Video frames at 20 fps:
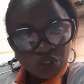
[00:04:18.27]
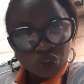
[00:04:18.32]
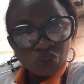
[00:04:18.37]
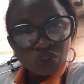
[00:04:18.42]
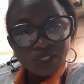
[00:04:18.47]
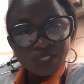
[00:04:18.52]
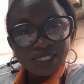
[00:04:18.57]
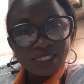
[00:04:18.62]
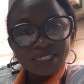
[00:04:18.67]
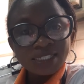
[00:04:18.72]

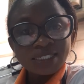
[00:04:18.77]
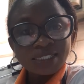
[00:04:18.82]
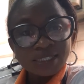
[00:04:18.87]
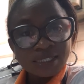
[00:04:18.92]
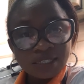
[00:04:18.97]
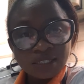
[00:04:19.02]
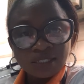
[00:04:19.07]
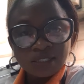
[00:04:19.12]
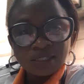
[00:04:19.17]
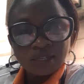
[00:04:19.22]
to the
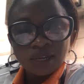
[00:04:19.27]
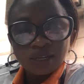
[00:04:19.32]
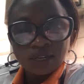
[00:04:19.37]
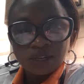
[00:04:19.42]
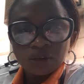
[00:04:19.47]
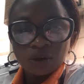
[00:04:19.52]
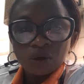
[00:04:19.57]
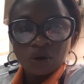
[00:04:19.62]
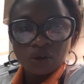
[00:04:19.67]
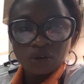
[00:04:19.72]
disease that
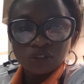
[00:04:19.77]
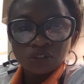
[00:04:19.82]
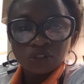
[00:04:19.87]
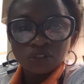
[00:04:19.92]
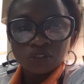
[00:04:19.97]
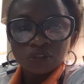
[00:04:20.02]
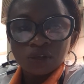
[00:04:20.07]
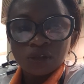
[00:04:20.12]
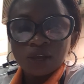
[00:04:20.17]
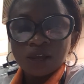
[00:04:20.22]
they
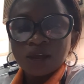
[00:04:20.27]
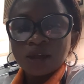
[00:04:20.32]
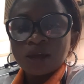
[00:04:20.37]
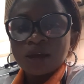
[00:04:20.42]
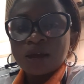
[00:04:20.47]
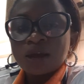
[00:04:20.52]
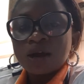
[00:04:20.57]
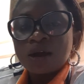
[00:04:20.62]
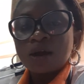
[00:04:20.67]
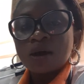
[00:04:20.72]
cause.
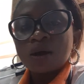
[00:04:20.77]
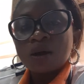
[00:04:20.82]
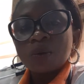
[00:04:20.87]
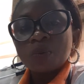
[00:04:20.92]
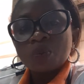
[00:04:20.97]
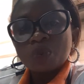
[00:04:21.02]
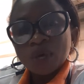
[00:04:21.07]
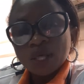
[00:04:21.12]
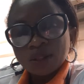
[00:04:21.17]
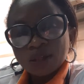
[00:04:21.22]

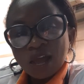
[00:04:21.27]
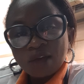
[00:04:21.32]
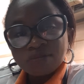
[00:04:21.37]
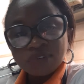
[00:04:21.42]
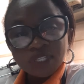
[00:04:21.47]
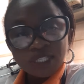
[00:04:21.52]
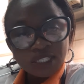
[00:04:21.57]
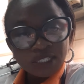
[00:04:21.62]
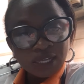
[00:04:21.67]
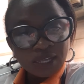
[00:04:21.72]
Well,
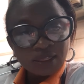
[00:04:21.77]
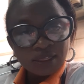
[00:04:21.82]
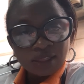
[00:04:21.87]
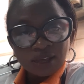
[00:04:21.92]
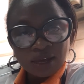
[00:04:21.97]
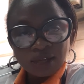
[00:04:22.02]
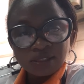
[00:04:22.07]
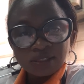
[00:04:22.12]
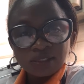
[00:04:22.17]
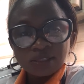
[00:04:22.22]
having said that,